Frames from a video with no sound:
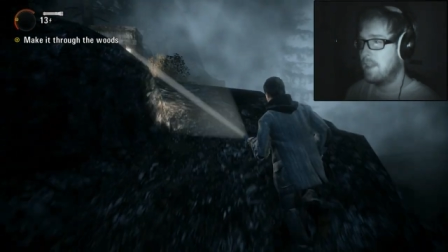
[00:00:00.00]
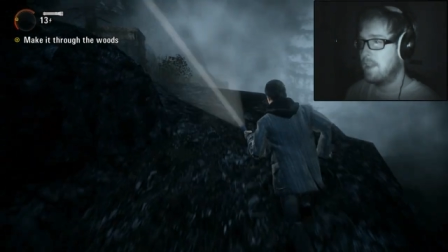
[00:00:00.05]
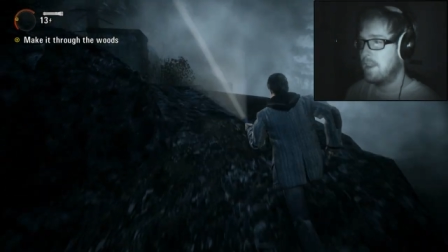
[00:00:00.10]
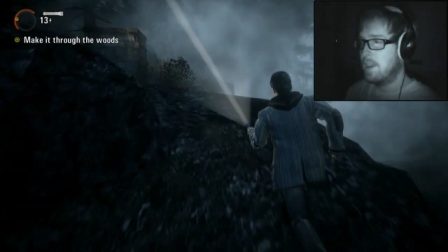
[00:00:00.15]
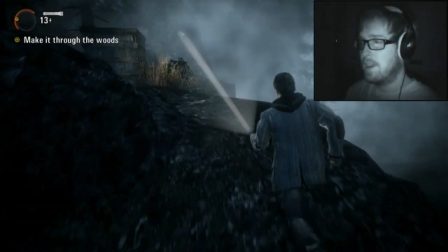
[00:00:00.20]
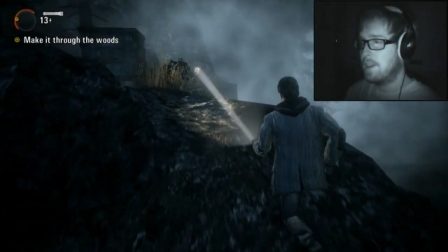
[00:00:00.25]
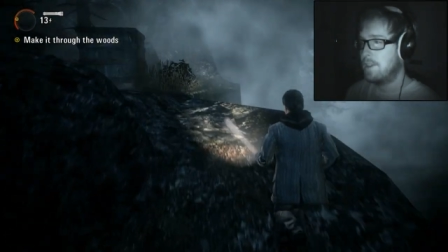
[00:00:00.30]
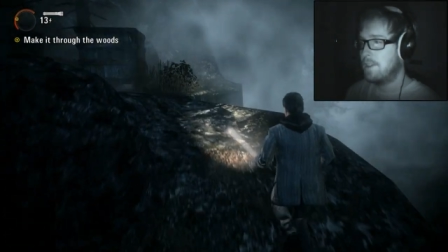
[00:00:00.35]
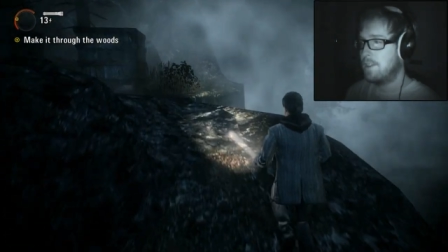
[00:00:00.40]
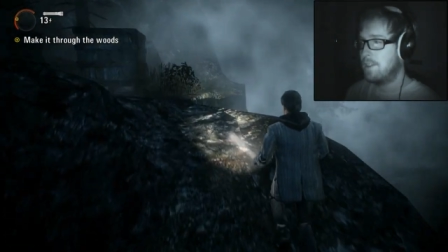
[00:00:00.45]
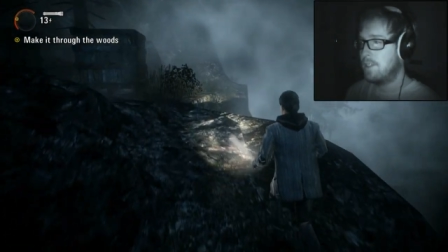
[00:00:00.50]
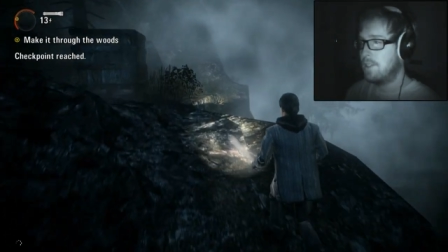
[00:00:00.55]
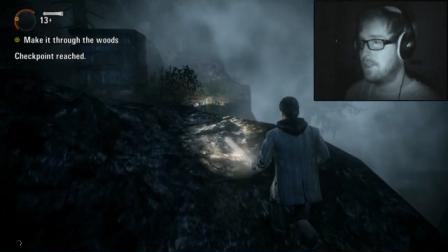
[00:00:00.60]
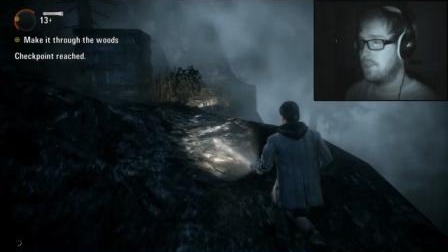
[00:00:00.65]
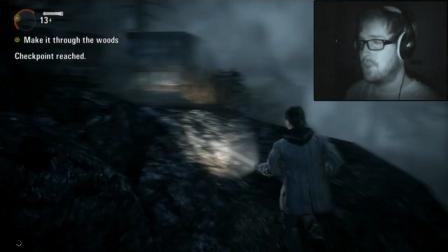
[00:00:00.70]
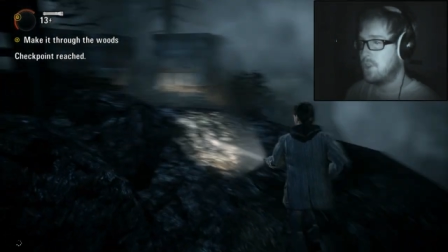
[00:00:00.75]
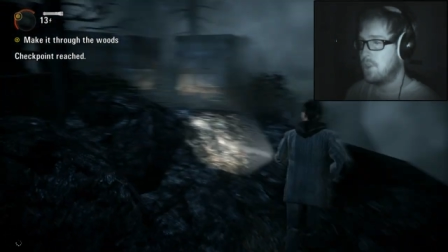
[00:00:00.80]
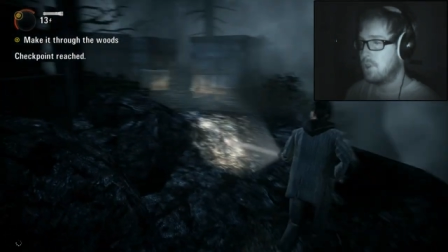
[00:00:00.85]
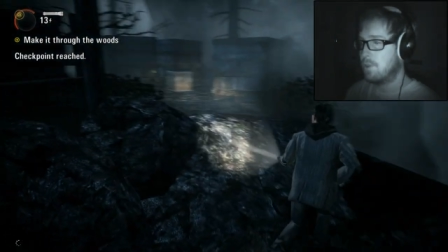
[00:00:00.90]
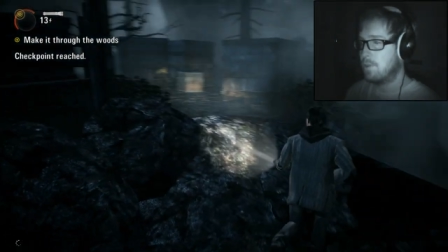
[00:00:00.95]
and the
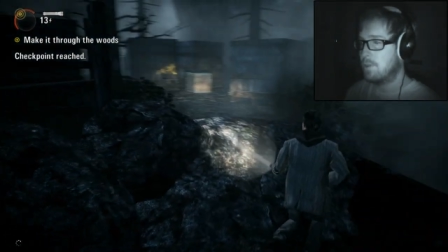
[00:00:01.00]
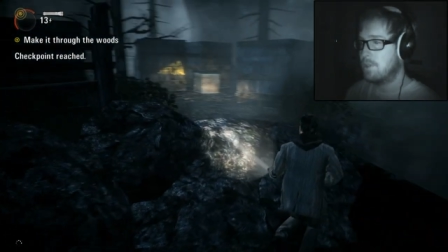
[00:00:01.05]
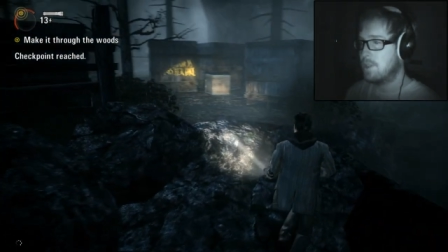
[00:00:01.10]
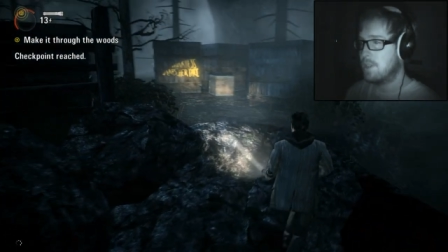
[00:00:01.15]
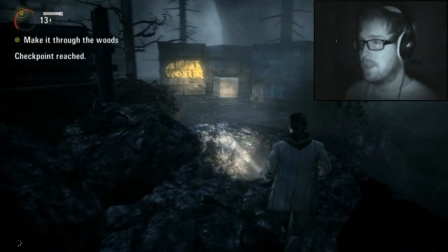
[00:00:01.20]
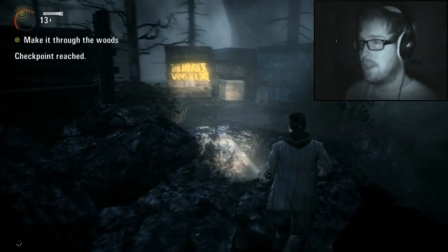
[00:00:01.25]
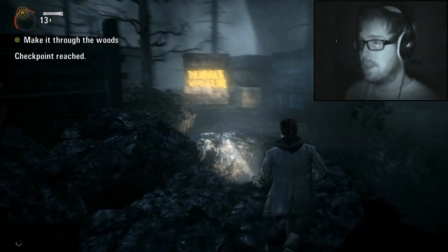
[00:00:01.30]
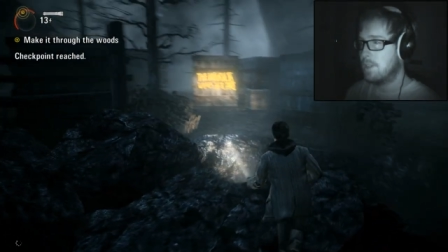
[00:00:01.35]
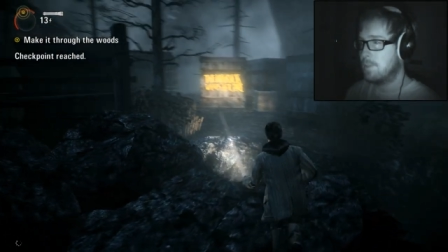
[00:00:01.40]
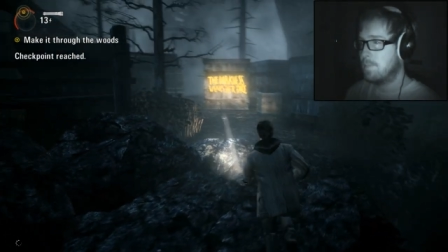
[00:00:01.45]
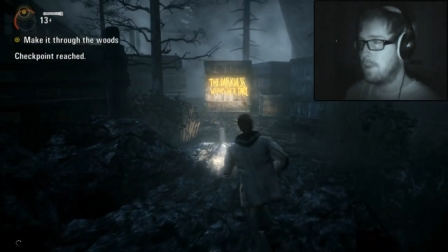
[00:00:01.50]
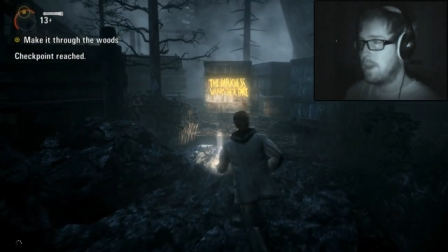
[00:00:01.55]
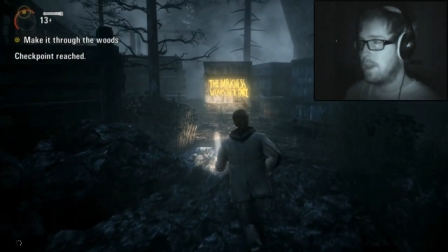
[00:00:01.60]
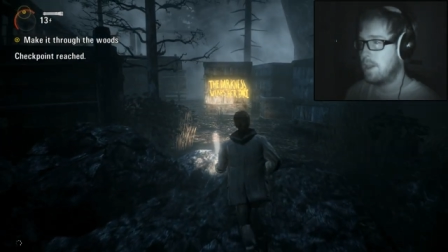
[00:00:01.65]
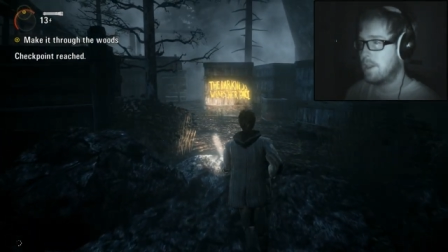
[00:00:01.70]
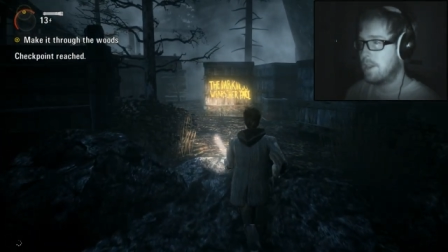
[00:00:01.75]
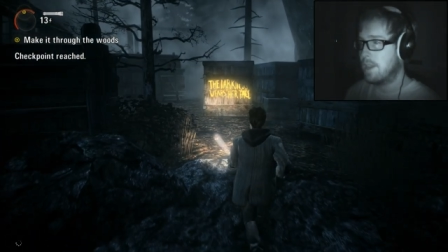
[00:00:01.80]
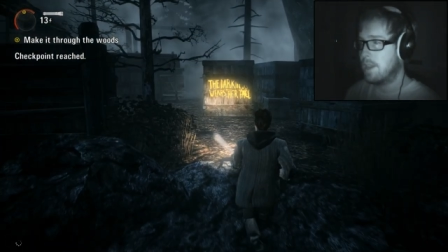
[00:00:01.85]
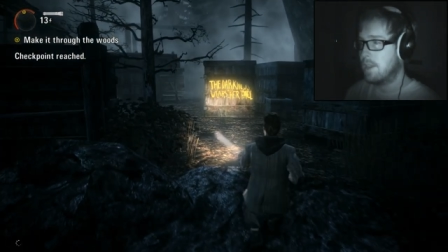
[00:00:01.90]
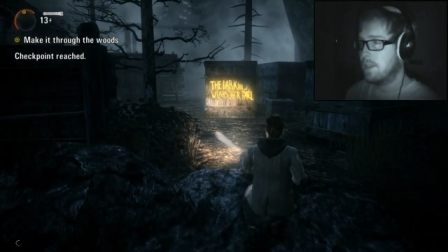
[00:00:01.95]
dog starts
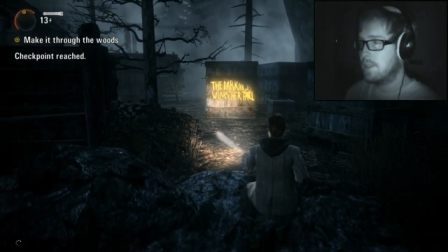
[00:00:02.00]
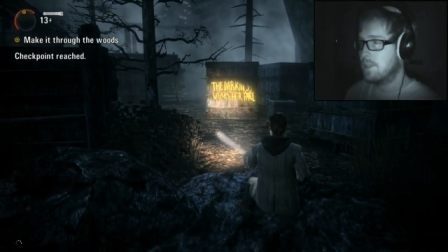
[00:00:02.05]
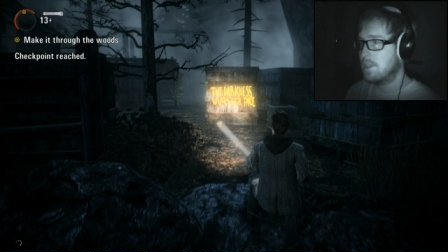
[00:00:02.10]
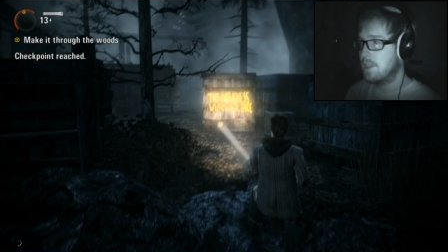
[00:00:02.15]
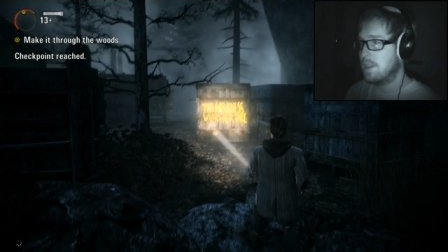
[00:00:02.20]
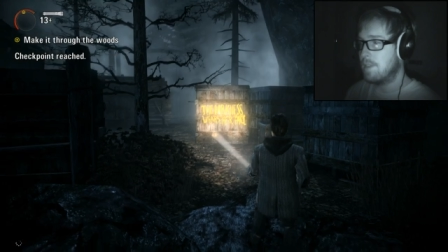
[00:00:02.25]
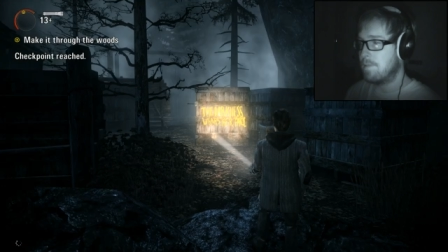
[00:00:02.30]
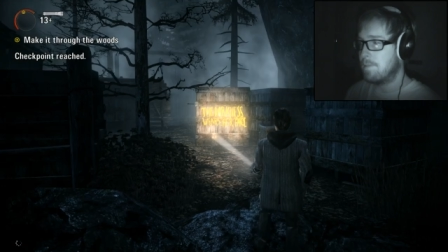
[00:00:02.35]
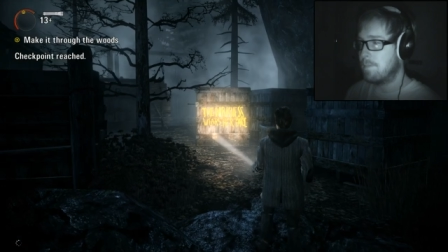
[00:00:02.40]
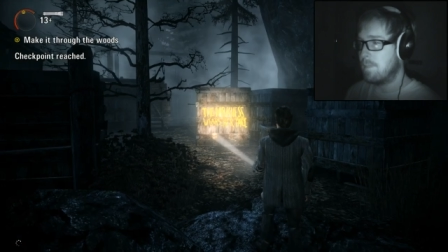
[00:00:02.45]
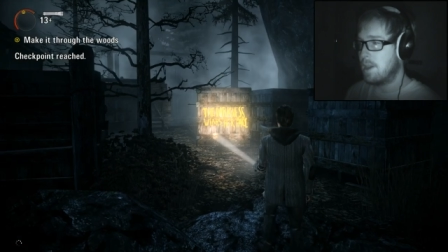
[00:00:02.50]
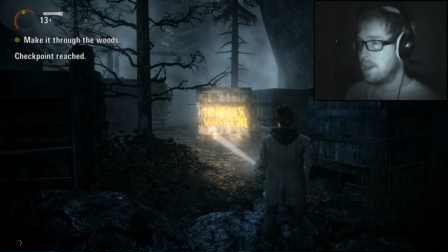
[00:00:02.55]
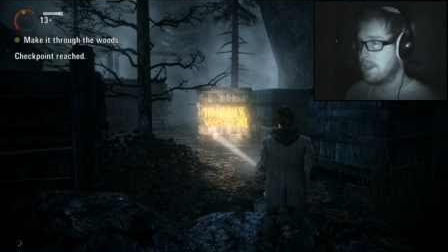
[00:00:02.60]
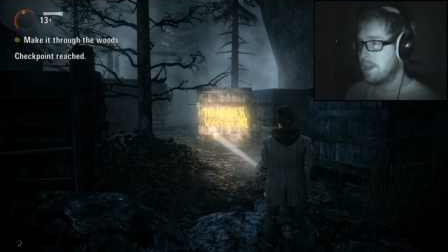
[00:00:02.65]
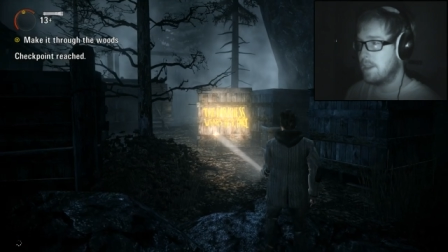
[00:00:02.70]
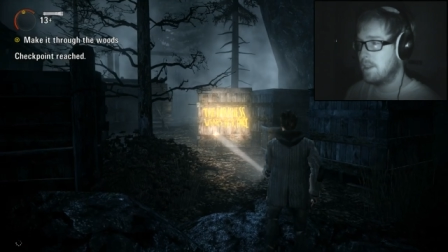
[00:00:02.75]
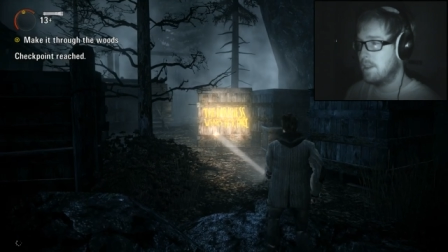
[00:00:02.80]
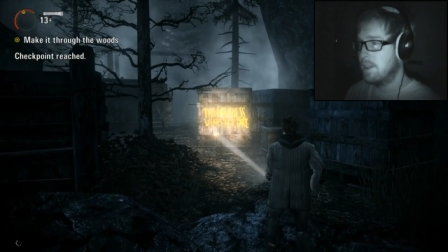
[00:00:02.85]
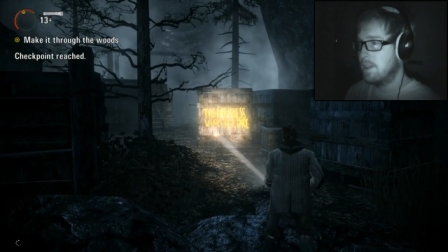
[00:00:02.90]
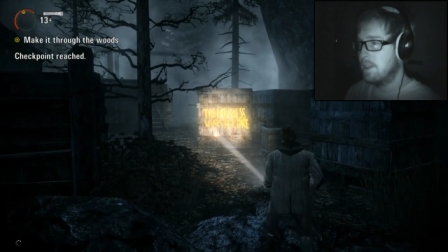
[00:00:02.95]
barking. It's not even
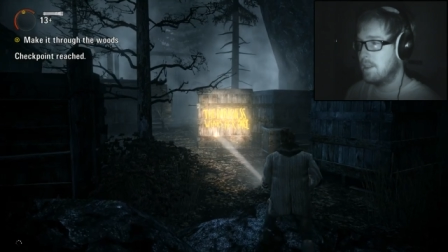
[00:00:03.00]
mine.